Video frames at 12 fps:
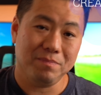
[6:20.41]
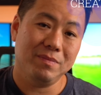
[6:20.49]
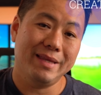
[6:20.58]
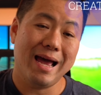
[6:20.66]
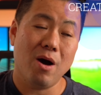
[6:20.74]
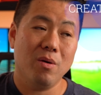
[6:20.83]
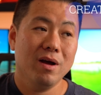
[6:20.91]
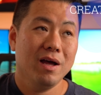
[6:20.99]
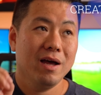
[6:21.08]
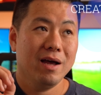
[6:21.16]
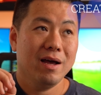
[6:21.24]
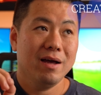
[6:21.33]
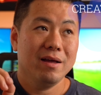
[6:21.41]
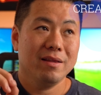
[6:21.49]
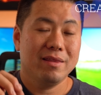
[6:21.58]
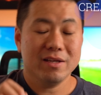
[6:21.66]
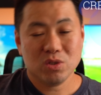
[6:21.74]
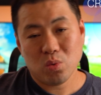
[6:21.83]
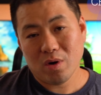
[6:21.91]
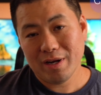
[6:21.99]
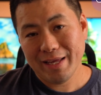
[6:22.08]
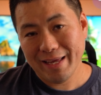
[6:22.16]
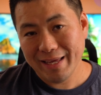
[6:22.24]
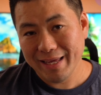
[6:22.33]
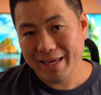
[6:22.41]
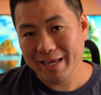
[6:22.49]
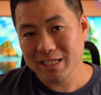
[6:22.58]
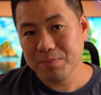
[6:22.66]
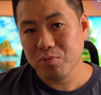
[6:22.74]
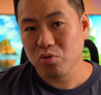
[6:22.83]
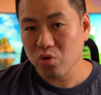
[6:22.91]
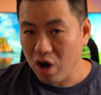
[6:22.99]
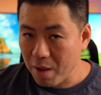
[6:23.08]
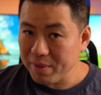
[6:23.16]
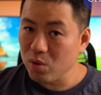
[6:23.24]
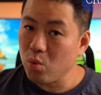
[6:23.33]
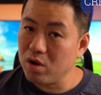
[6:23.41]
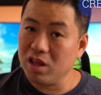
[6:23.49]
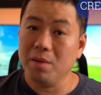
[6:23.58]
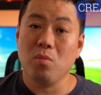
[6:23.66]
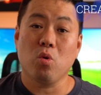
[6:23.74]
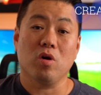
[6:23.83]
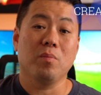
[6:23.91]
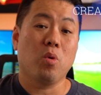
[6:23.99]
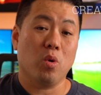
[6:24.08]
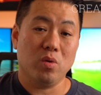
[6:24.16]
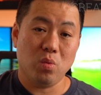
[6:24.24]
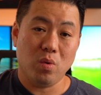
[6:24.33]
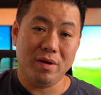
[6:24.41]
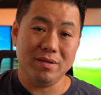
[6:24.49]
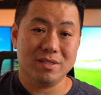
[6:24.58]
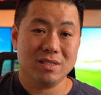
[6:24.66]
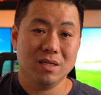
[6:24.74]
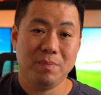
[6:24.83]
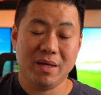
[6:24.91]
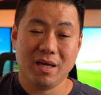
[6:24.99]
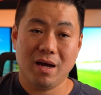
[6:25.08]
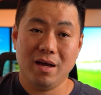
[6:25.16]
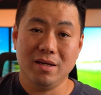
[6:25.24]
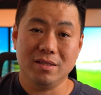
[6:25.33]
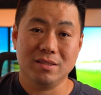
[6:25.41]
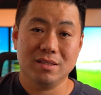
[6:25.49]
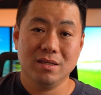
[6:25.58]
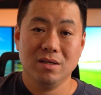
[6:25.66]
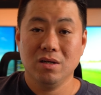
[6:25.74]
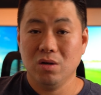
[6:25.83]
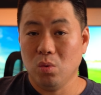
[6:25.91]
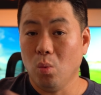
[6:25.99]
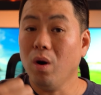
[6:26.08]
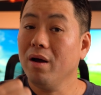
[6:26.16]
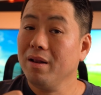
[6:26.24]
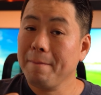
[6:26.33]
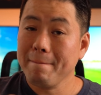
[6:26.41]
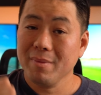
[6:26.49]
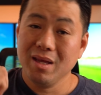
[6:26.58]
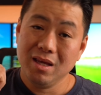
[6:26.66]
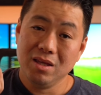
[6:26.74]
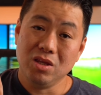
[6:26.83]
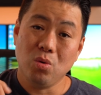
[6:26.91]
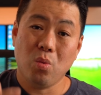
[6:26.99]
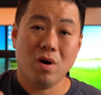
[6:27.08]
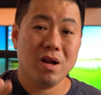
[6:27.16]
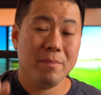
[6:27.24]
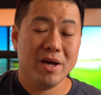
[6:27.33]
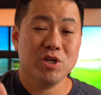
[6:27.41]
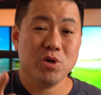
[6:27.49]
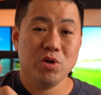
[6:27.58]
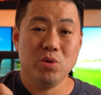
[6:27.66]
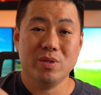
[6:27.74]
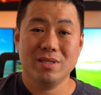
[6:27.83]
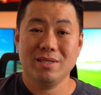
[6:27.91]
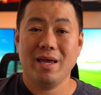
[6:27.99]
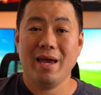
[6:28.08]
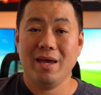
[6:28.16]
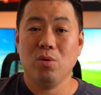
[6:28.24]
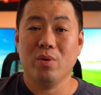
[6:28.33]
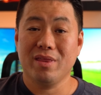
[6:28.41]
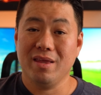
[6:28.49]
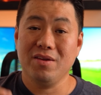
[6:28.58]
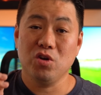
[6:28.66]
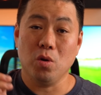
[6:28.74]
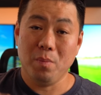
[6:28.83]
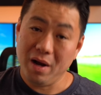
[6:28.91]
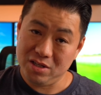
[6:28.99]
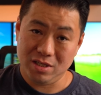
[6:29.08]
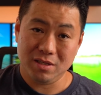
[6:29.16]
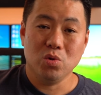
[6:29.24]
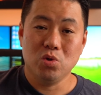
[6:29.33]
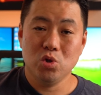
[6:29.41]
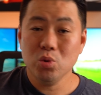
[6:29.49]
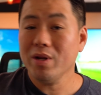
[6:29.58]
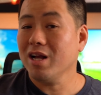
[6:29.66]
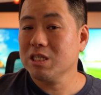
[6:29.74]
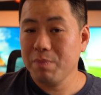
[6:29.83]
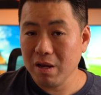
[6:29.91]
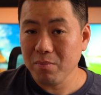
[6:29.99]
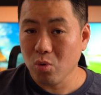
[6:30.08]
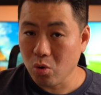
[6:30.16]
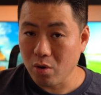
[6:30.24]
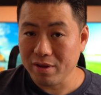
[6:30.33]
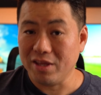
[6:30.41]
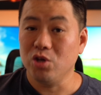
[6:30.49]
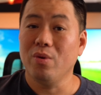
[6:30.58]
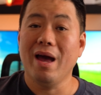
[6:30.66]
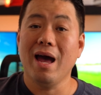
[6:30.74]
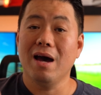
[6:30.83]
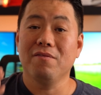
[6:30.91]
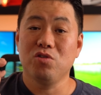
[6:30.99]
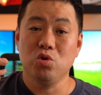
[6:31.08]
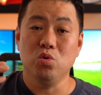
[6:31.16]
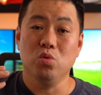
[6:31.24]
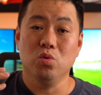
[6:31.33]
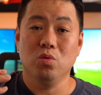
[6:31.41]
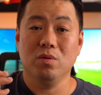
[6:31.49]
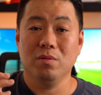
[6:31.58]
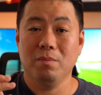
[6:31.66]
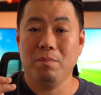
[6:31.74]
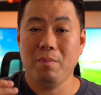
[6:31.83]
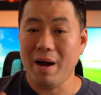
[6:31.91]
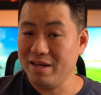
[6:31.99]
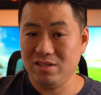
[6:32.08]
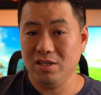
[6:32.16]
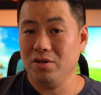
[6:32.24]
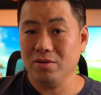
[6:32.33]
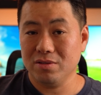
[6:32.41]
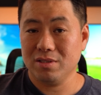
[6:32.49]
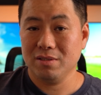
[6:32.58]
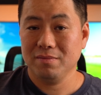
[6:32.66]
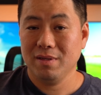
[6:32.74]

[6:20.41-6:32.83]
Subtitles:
Now, this one is probably one of the more important ones because, one, you want to make sure you stay within your budget. Do not spend more than you have to buy sneakers.